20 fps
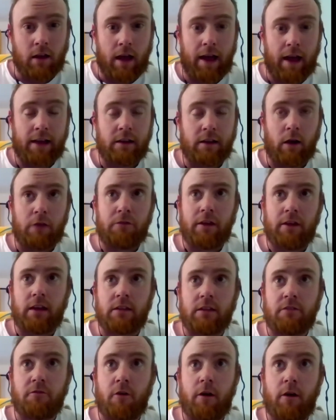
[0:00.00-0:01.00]
And I think
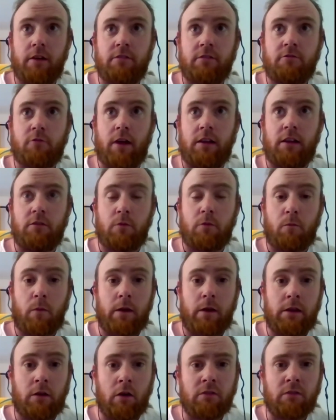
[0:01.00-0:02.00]
it's very strange when we
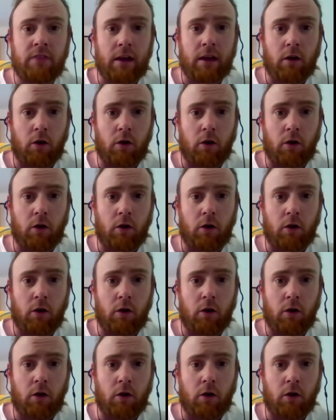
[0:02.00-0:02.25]
use that